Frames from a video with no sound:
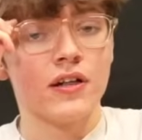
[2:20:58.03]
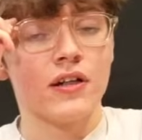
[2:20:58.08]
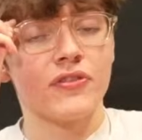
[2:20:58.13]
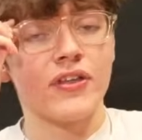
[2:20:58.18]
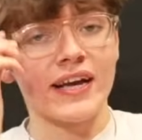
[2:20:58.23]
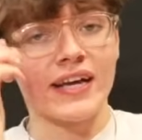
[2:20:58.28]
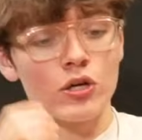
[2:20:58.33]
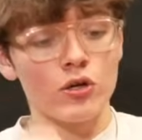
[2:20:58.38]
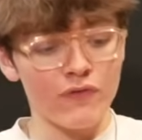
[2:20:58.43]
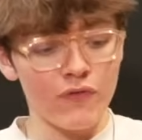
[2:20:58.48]

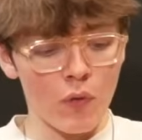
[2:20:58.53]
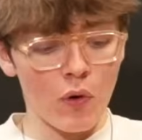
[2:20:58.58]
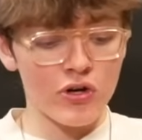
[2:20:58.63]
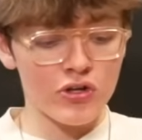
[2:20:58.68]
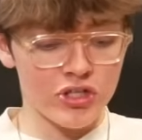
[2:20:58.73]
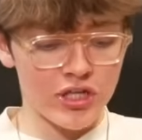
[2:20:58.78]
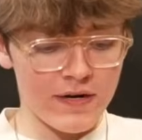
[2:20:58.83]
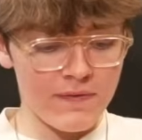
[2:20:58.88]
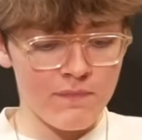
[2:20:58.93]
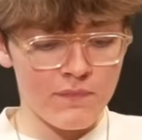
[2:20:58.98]
Thank you for
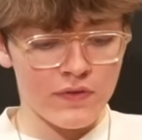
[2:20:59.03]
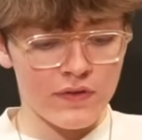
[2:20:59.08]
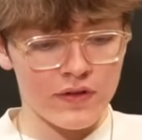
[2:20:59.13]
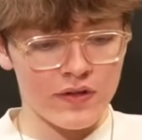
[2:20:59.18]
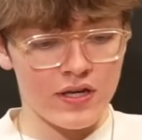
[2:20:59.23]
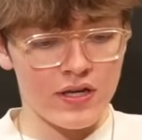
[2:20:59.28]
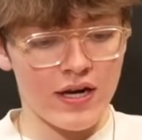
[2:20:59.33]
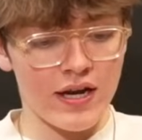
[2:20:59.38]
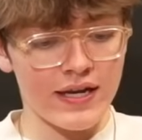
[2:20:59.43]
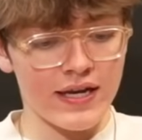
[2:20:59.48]
watching.
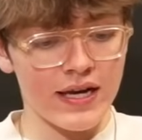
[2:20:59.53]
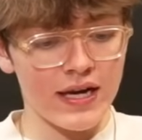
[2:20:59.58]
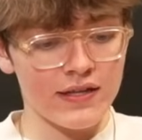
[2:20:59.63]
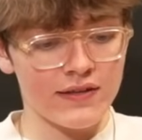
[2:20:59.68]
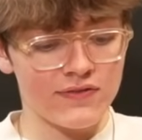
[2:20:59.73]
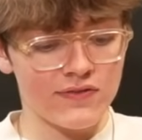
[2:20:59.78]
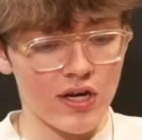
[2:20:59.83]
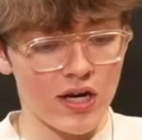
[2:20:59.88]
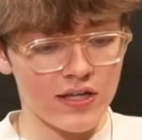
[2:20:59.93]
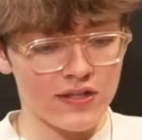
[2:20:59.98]
Can I
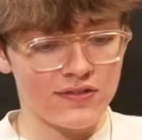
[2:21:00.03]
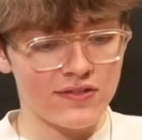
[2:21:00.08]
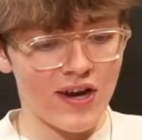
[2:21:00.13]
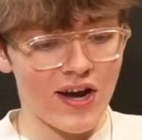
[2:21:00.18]
get a, a